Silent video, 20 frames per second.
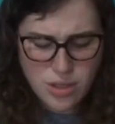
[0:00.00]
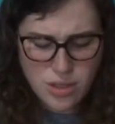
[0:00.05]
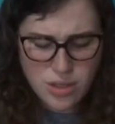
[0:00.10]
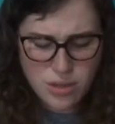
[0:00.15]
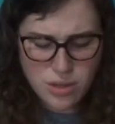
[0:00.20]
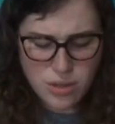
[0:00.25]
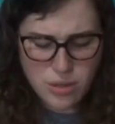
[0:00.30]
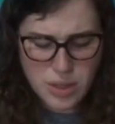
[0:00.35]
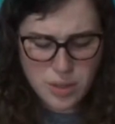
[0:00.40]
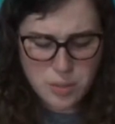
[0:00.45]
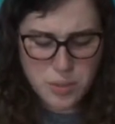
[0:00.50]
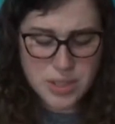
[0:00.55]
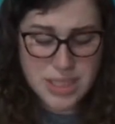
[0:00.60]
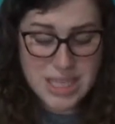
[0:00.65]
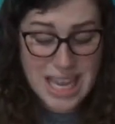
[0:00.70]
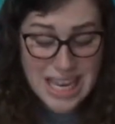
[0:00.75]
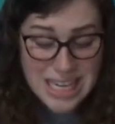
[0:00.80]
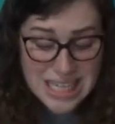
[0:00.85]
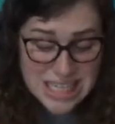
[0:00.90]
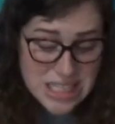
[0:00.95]
Luke had
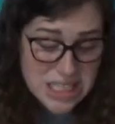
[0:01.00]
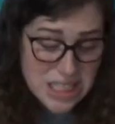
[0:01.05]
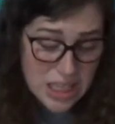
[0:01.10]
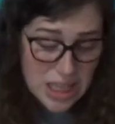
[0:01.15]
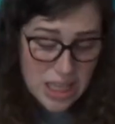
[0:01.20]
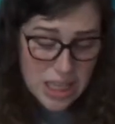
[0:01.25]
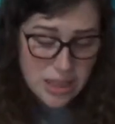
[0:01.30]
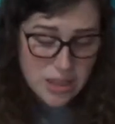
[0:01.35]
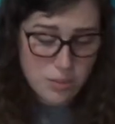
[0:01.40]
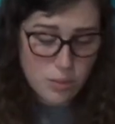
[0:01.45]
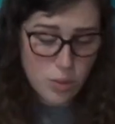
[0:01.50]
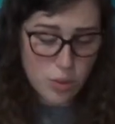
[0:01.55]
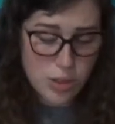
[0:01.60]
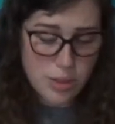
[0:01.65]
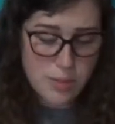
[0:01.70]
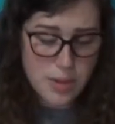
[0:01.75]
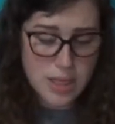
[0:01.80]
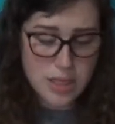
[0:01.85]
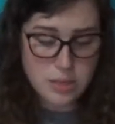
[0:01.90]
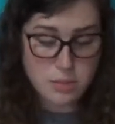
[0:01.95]
pretended to like them only
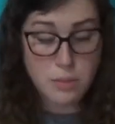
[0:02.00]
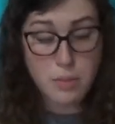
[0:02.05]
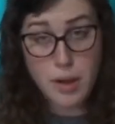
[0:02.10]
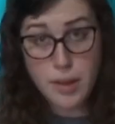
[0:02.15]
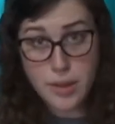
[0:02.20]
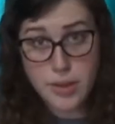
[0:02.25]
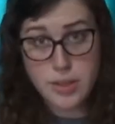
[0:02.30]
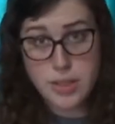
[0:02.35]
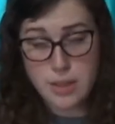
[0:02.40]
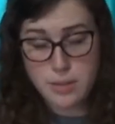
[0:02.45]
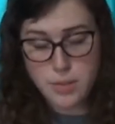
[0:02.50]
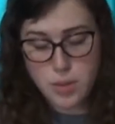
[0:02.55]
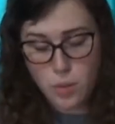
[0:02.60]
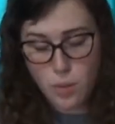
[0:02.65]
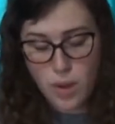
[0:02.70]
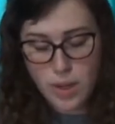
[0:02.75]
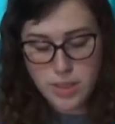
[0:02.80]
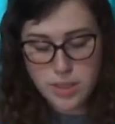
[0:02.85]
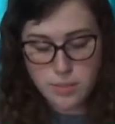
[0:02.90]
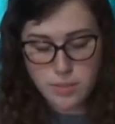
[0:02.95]
because Mother seemed to
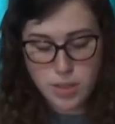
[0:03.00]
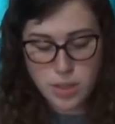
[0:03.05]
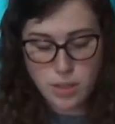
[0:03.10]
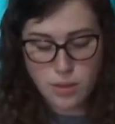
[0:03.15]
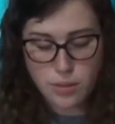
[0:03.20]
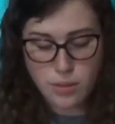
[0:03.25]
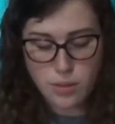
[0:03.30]
want him to.